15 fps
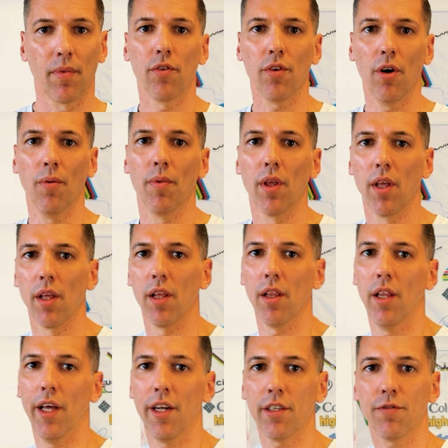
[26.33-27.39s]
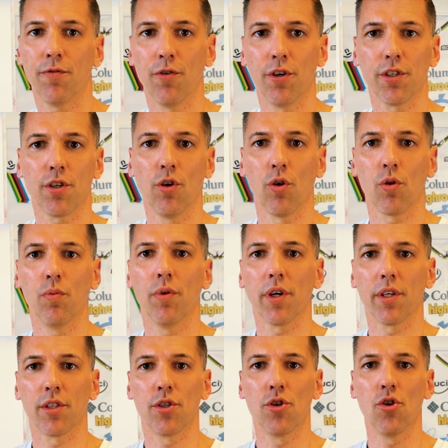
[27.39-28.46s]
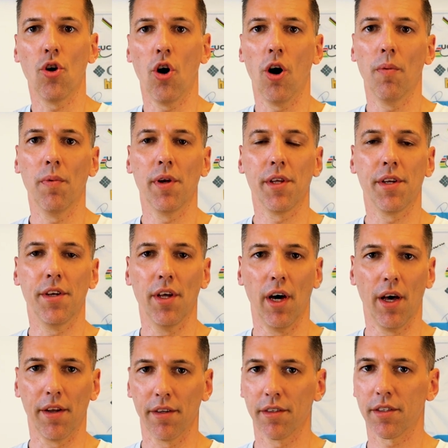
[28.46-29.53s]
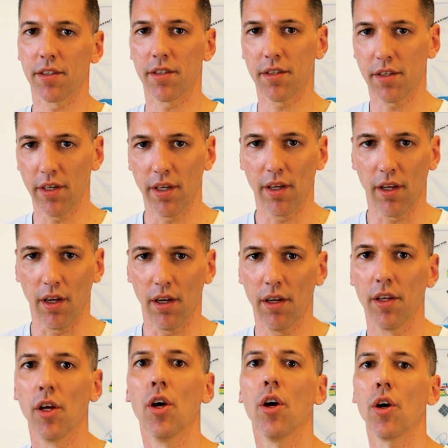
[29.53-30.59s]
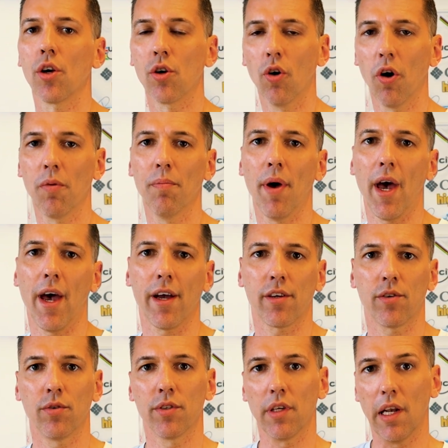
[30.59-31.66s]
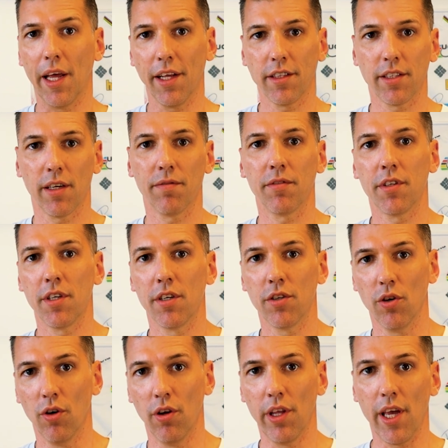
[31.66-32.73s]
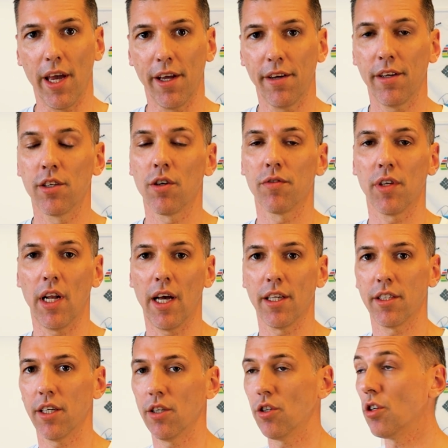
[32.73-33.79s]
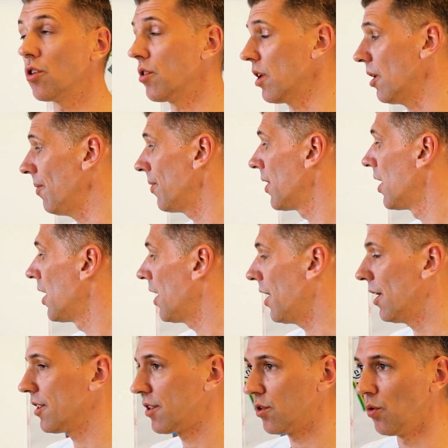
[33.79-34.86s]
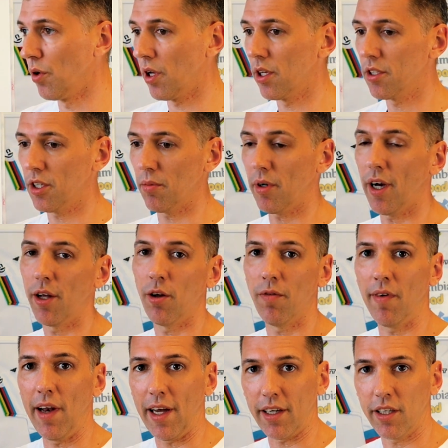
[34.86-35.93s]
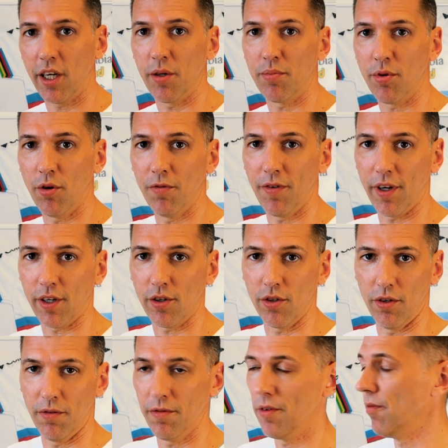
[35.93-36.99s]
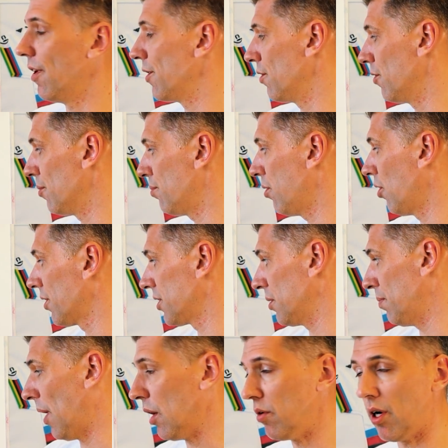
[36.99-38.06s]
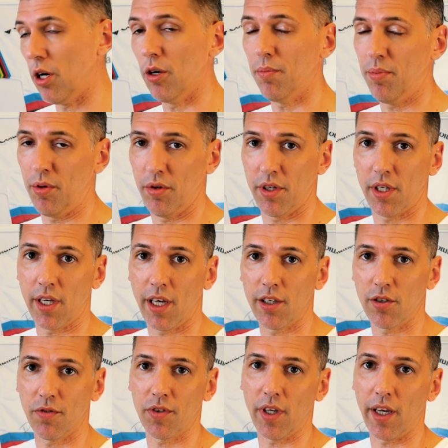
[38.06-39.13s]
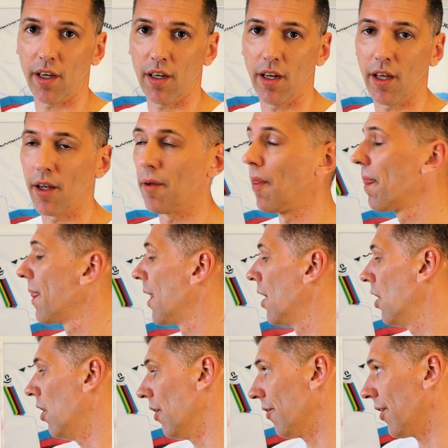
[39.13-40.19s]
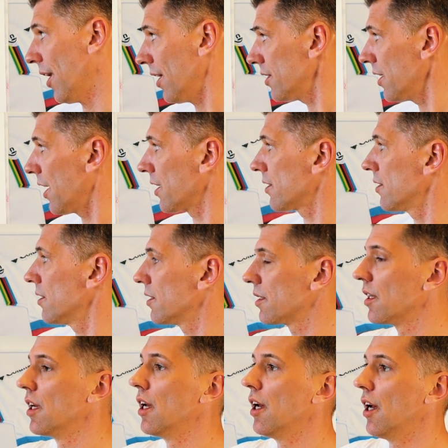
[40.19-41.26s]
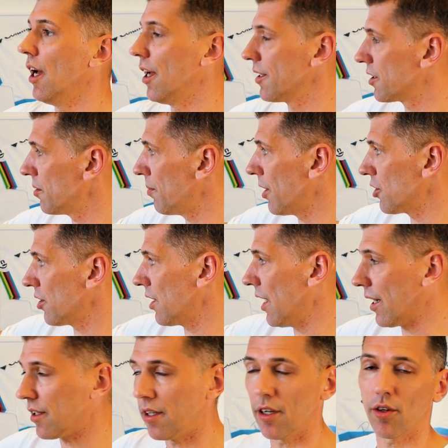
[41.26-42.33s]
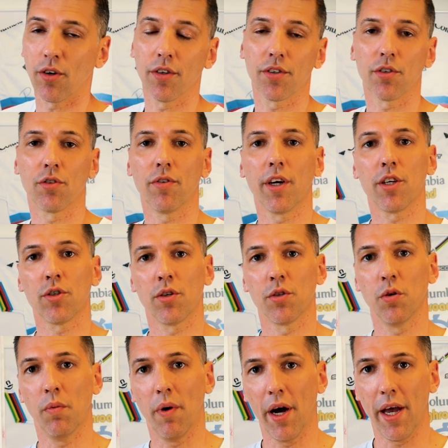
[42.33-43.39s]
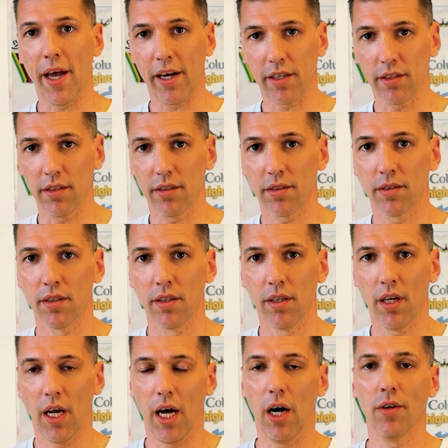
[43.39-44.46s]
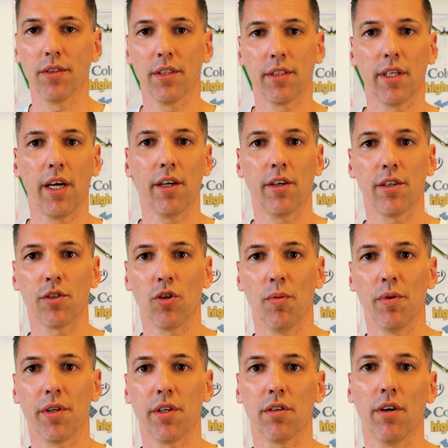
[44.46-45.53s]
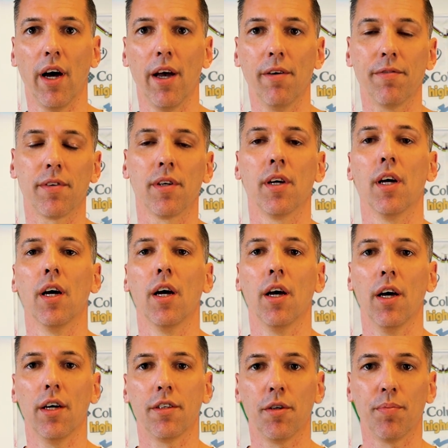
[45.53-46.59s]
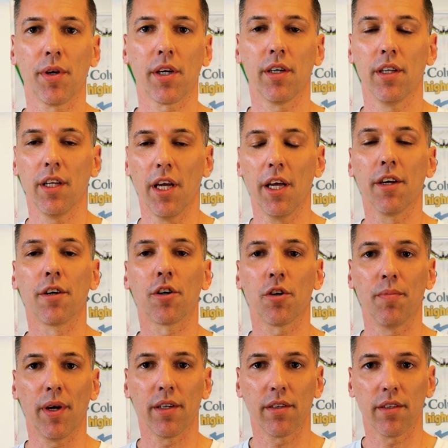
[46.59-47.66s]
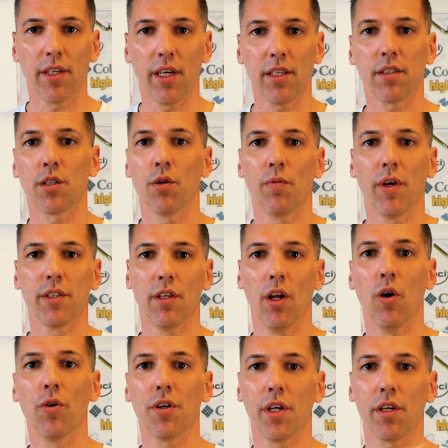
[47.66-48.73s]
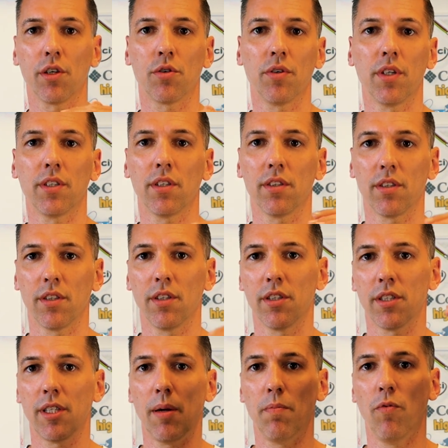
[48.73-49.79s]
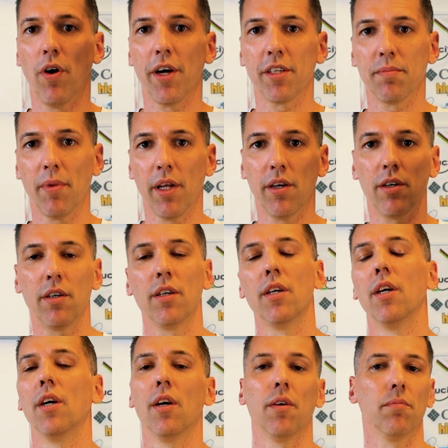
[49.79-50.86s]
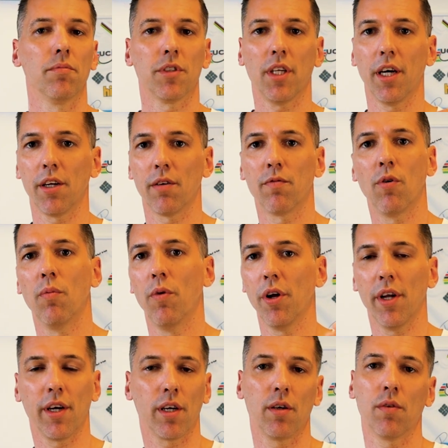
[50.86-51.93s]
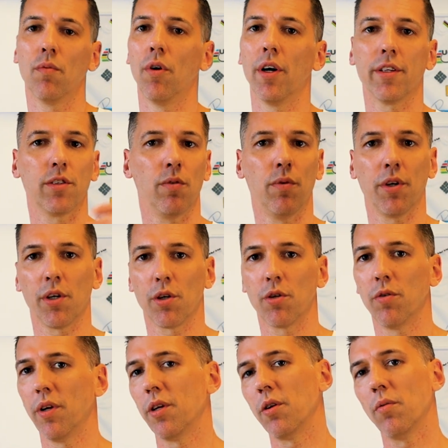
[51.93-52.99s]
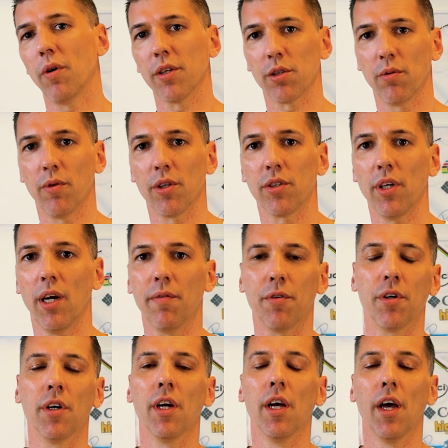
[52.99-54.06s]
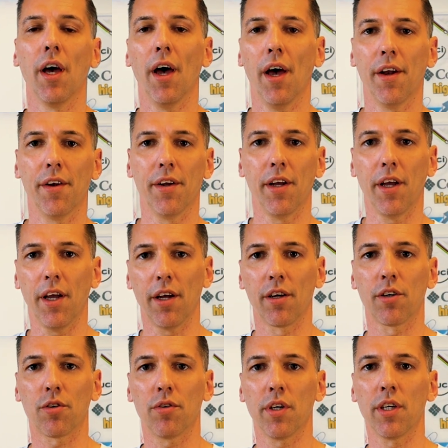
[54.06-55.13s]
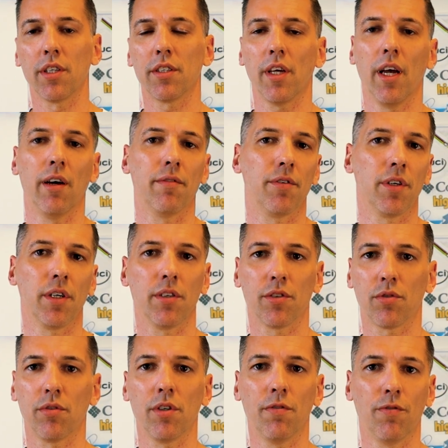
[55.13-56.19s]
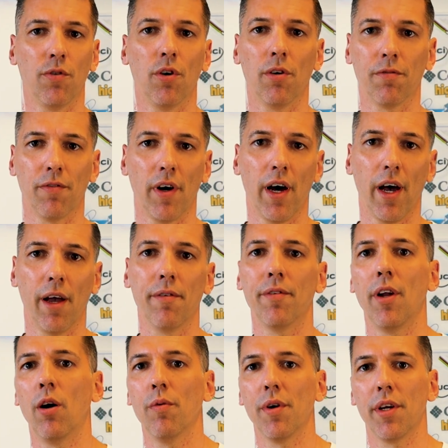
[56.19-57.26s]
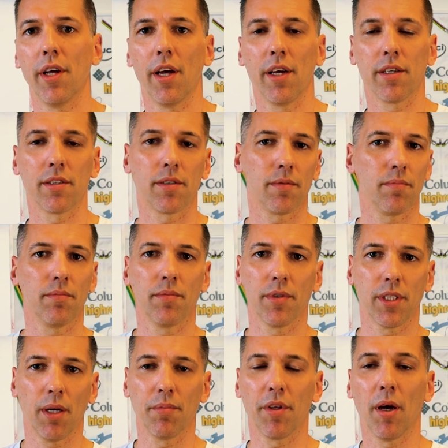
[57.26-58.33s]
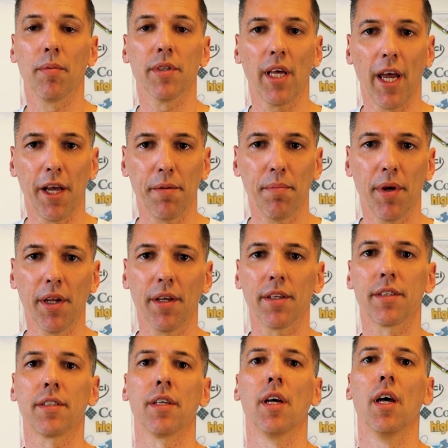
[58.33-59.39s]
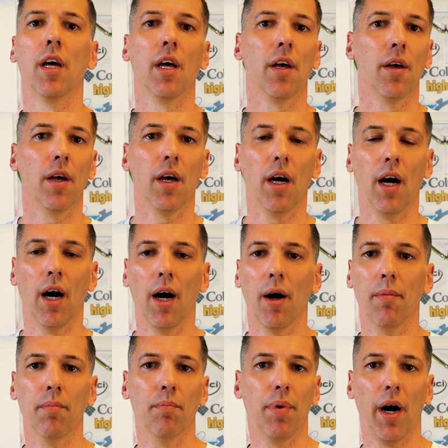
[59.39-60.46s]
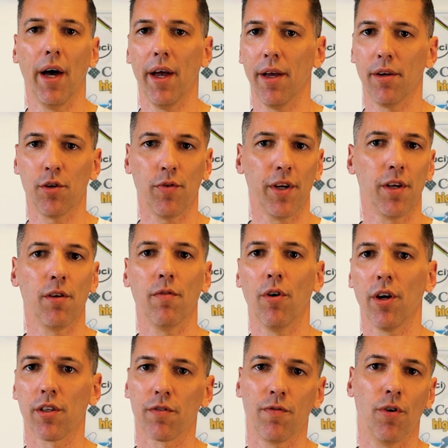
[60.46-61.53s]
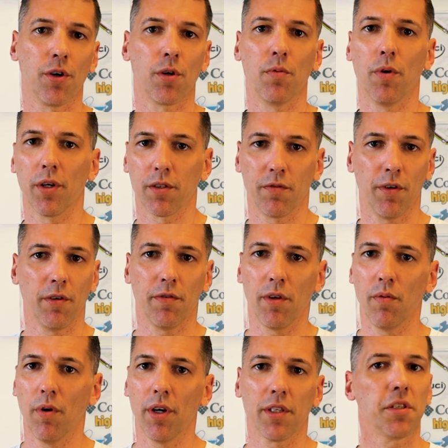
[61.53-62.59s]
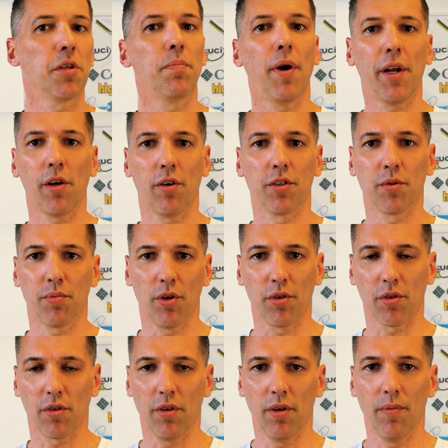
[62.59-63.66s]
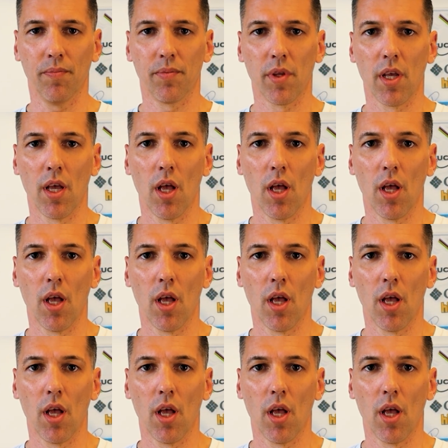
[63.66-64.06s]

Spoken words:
So let us first look what is normally done still, going back to the late 70s, early 80s of the last century, is doing some kind of lactate profile curve, where you will plot the power output in case of cycling on the x-axis and the measured lactate concentration on the y-axis. How this data is normally derived? A typical incremental test where the load increases in a stepwise manner, starting from 100 watts or 120 watts or whatever, and increase every 3, 4, 5, nowadays sometimes 8 minutes by 20 watts, 40 watts, 50 watts, depending on the protocol.